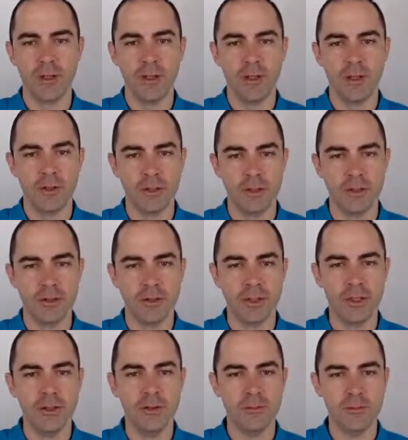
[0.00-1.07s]
Okay, so
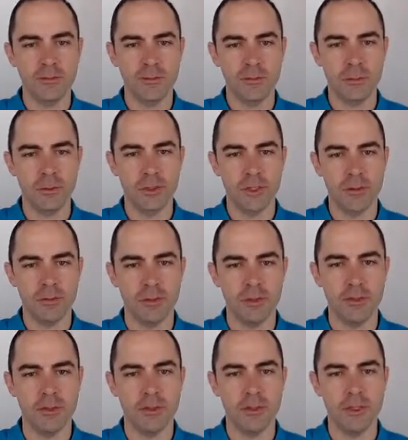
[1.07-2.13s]
then what
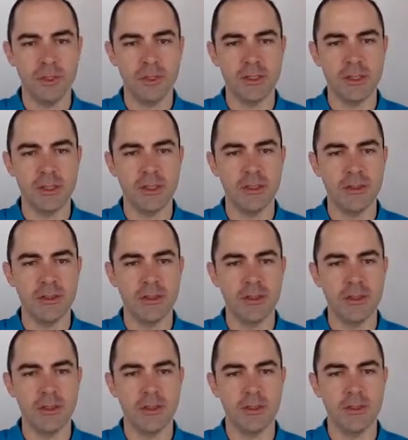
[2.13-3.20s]
happens is that
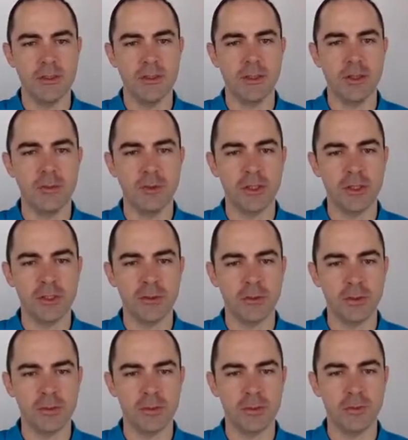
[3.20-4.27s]
the object
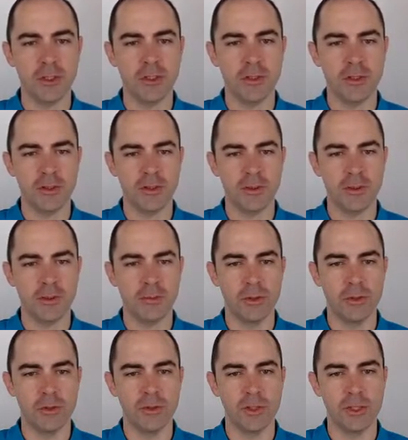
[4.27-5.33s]
was moving. So the
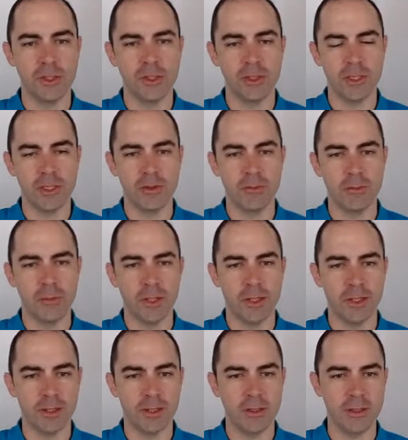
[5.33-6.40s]
person that it's kind of
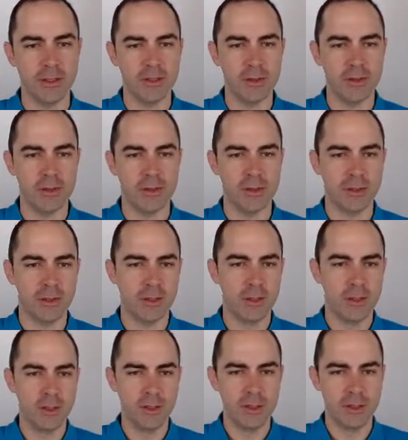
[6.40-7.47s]
black, it's
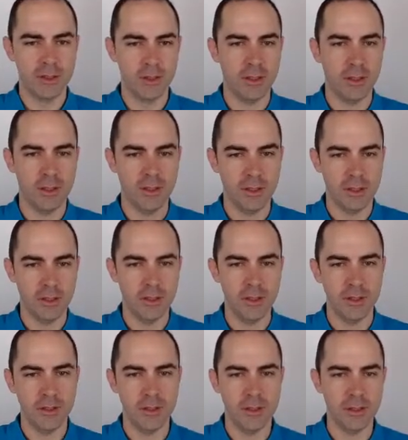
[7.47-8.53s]
dark
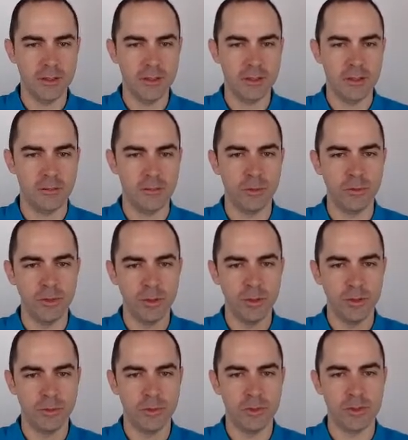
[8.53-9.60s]
here, it's moving
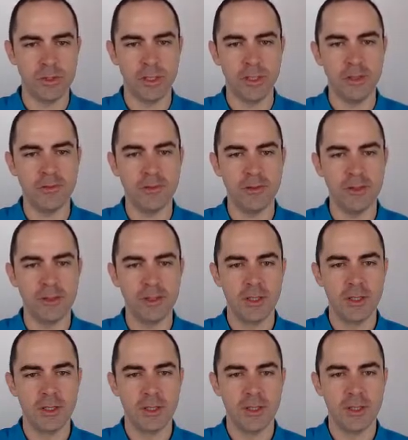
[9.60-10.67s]
towards the left,
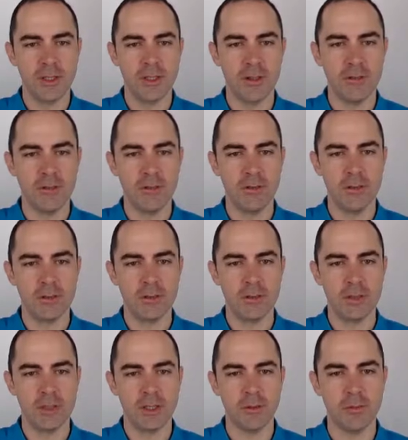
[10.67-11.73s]
and therefore there
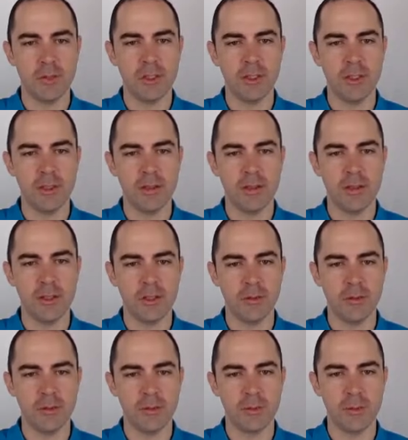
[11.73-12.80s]
was a pixel that it
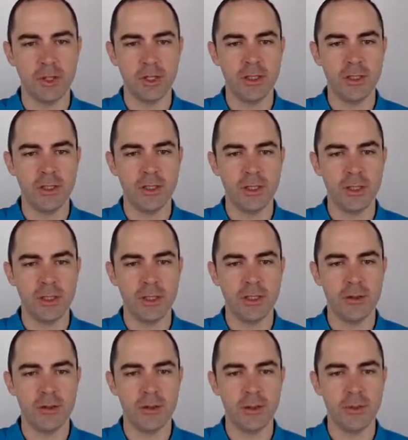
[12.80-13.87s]
was bright, and
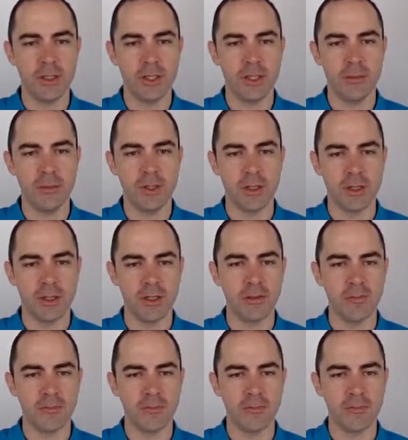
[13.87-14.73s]
now it became dark.